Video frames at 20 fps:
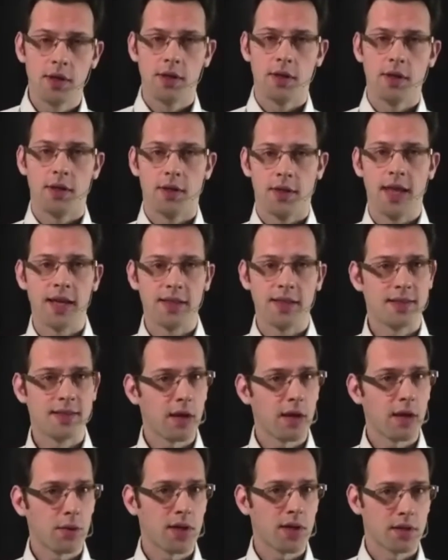that
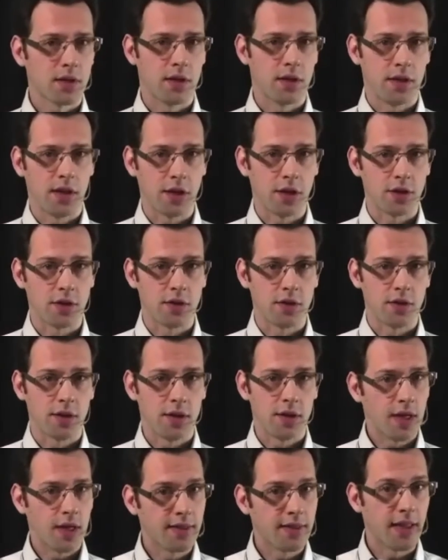there was a connection
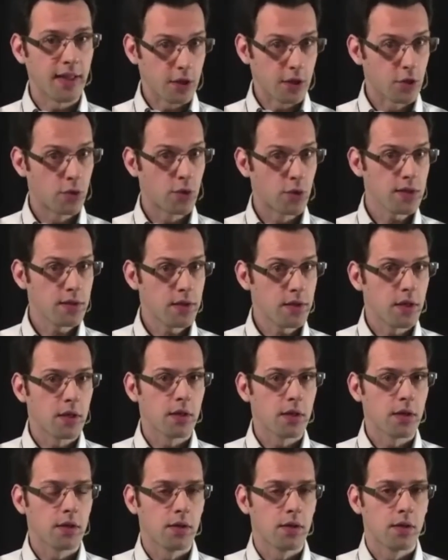and that Grizzly
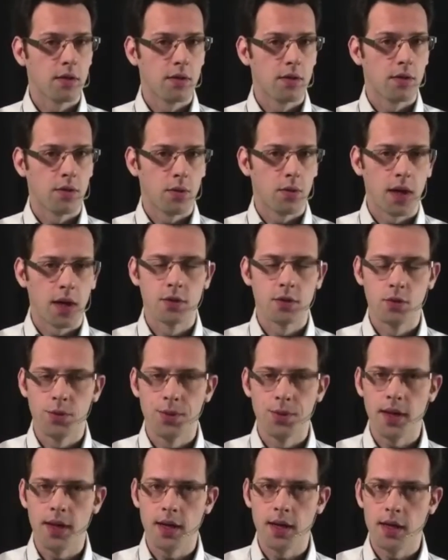was
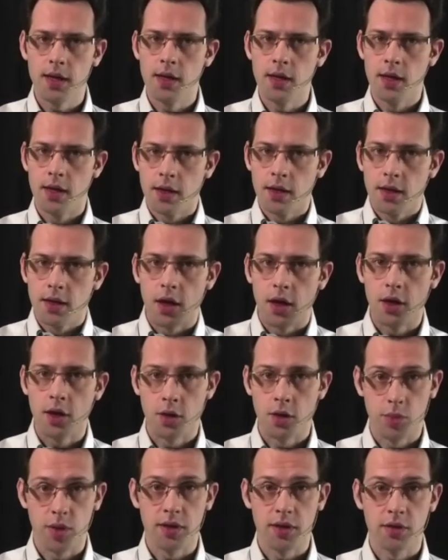really a
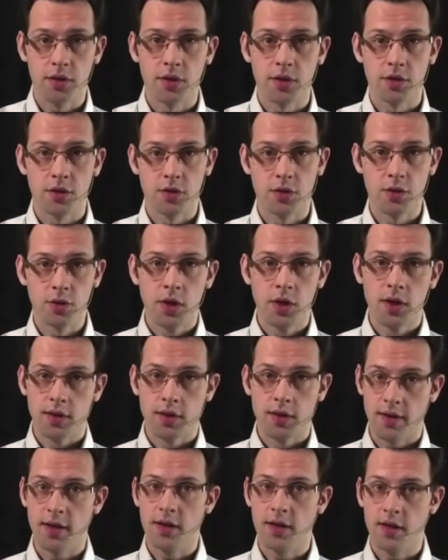competitor to
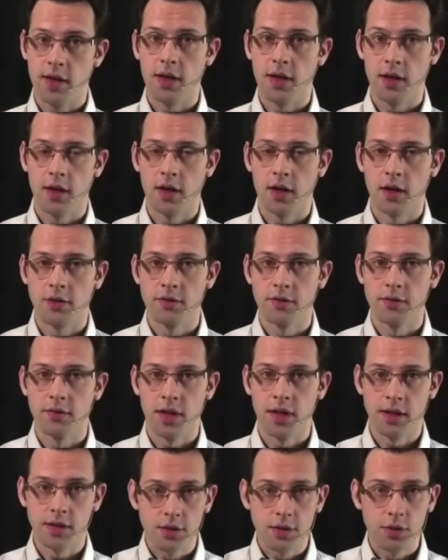take care of
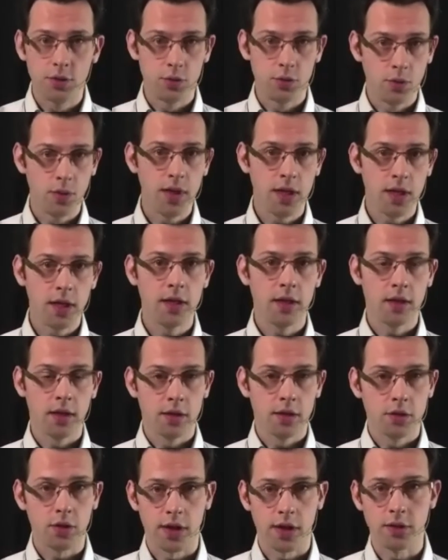and to really
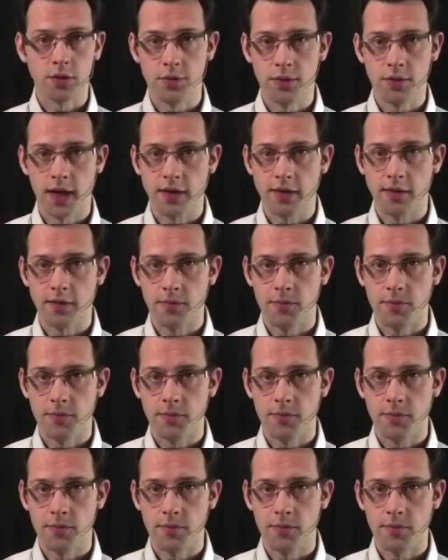try to fight.